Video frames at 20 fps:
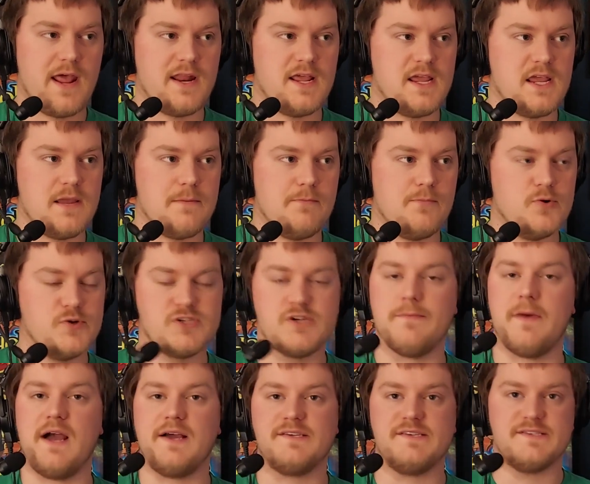any booster
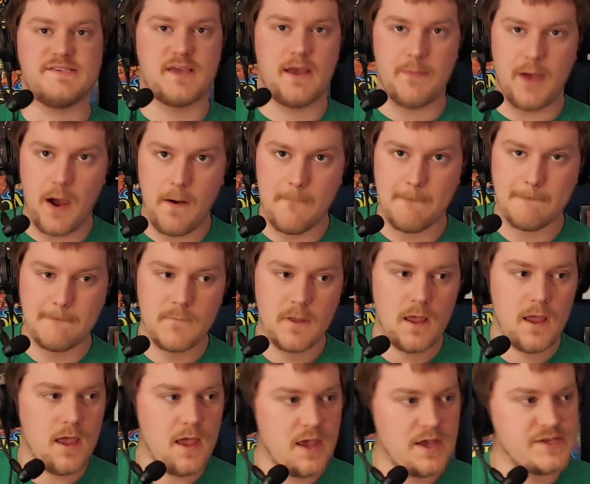box that's come out.
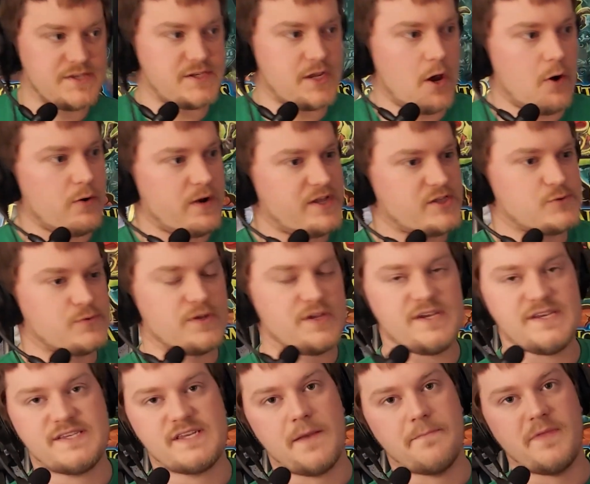So it's
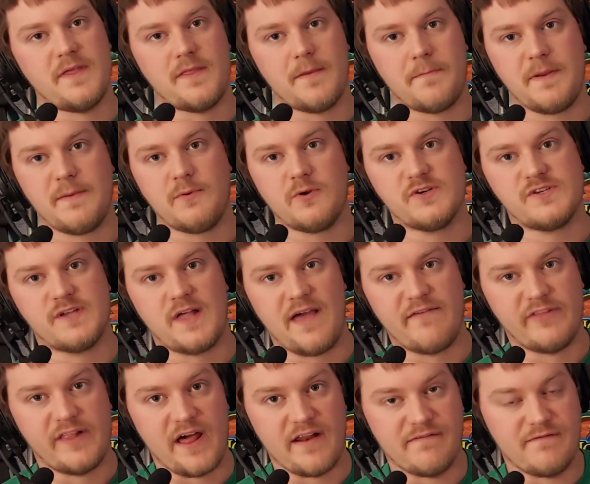really something that people are still
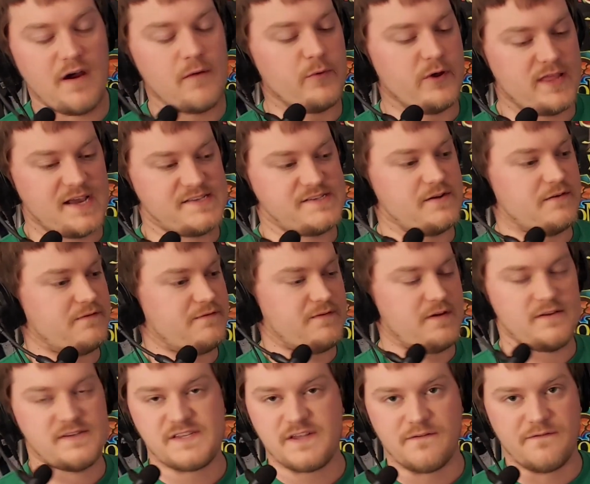having a lot of fun with.
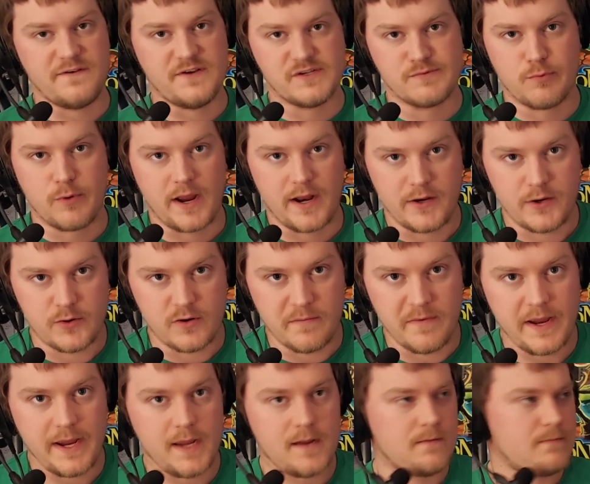It still feels brand new to
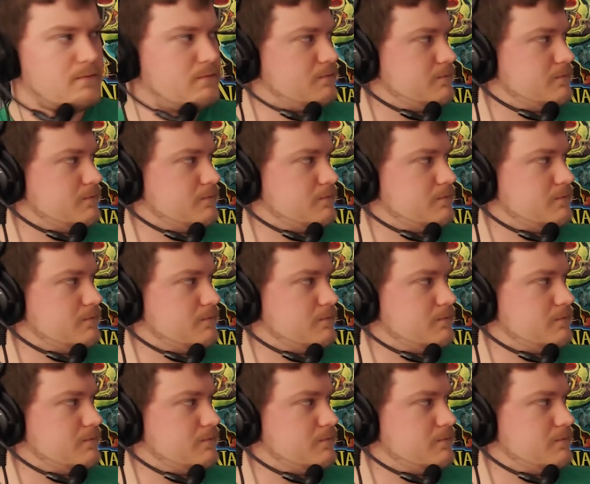me.